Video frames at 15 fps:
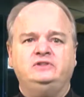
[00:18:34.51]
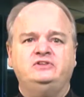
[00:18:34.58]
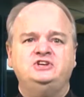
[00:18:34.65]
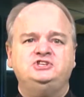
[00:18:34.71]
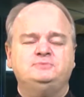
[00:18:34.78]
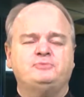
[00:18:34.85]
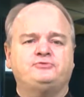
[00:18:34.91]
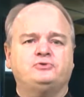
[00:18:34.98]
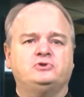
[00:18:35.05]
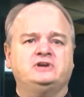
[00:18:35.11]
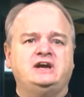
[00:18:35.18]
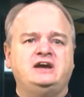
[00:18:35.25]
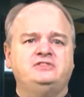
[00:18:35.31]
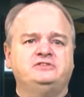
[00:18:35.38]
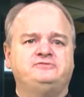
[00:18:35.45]
religion
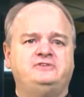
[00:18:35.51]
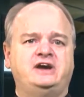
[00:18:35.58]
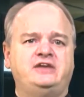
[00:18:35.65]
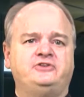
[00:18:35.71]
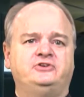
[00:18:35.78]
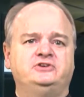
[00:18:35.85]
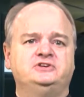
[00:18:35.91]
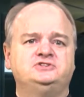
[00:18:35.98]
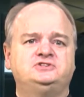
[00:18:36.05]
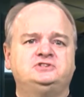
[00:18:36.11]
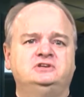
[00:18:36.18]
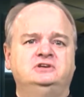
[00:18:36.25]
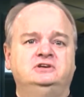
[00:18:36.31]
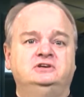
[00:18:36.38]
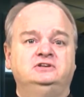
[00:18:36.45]
before God and the Father
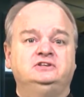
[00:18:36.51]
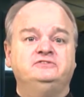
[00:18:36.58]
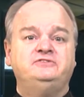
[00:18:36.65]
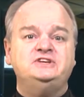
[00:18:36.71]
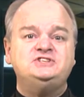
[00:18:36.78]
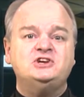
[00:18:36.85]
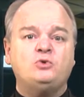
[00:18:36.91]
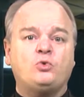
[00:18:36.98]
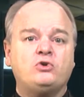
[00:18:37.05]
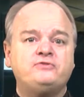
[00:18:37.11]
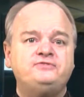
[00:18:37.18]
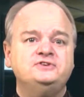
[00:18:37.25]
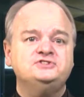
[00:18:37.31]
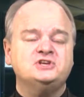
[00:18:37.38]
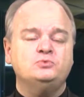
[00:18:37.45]
is to visit
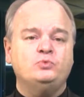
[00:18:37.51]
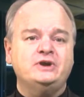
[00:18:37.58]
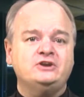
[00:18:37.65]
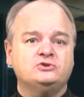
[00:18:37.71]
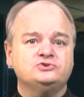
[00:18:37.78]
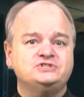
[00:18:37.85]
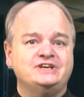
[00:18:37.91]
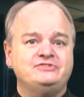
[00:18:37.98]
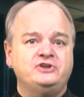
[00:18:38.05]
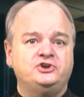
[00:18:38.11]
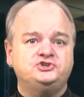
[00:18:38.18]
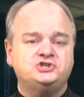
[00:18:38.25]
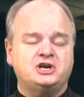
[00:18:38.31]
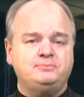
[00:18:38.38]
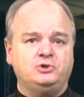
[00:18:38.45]
orphans and widows in
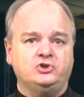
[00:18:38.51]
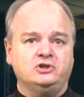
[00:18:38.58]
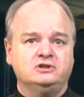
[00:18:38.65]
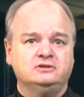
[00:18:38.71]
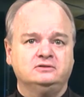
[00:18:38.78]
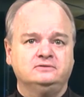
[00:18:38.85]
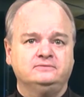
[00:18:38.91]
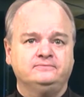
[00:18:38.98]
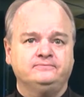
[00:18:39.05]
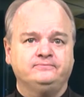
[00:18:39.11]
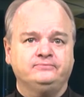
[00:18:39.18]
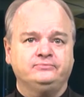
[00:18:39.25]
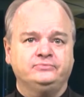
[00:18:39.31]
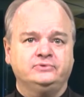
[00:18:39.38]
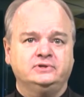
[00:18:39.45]
their trouble.
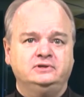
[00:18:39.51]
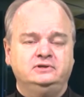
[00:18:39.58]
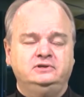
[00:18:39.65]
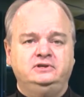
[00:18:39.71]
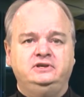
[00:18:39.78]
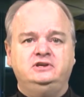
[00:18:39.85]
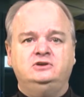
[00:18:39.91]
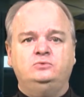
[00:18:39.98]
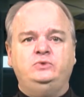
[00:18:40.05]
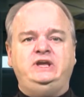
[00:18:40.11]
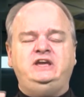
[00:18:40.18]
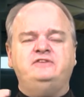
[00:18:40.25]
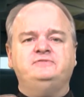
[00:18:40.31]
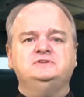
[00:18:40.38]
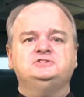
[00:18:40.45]
You know,
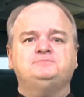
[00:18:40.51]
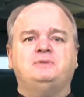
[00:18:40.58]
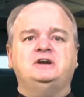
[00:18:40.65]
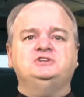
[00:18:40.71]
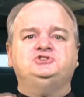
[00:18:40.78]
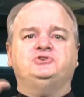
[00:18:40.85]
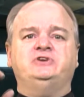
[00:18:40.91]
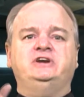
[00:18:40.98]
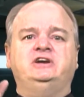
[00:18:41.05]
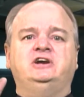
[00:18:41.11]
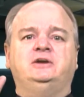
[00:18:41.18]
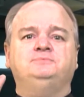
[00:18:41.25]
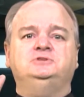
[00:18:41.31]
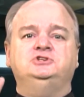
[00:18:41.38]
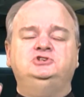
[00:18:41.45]
we have been
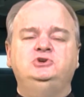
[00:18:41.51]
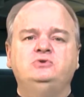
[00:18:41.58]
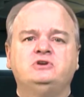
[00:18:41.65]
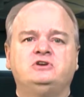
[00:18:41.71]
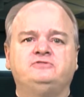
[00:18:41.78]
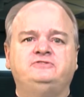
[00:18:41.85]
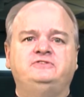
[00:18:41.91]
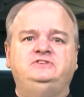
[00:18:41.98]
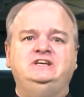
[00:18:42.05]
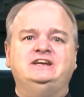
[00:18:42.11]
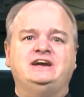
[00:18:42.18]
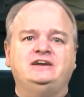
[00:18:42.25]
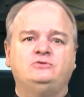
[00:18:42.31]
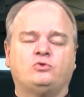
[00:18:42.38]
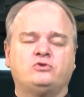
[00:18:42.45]
sponsoring up to
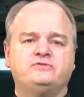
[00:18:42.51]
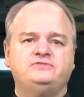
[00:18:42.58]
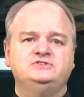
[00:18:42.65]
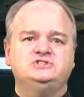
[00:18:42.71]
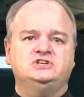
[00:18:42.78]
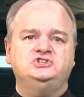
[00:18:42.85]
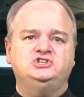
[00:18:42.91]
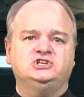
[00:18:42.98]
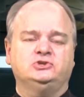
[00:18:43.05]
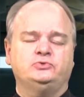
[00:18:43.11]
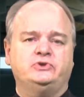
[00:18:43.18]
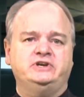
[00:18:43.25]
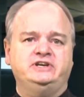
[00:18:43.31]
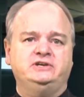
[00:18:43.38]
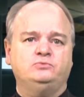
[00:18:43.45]
259 orphans and
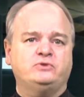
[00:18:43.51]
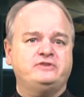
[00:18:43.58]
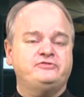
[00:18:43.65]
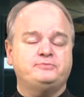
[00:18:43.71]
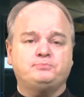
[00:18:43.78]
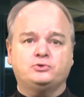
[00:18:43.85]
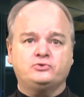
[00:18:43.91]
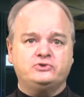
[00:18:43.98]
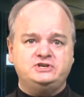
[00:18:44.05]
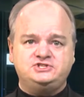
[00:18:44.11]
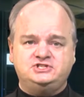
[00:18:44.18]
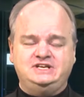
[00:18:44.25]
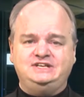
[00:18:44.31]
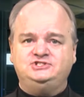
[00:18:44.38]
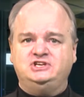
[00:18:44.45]
children in one of the
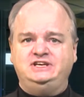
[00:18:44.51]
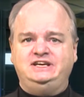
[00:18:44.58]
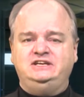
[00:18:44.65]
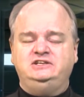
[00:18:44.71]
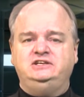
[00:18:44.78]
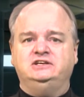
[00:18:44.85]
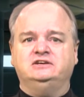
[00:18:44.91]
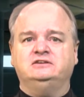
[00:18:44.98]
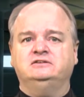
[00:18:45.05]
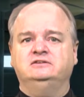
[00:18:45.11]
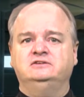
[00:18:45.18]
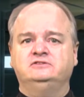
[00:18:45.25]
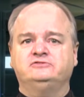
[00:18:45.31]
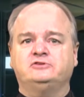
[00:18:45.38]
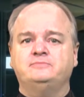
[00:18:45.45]
poorest states in India
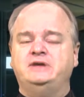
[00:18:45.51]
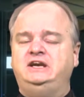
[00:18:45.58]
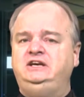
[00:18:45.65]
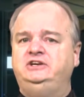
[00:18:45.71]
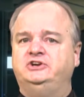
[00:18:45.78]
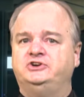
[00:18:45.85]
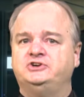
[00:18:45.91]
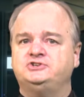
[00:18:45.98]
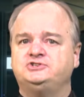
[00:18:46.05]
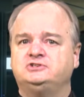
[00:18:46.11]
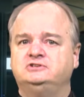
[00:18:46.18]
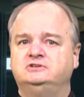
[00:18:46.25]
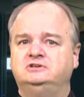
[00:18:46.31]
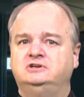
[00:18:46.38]
for many years.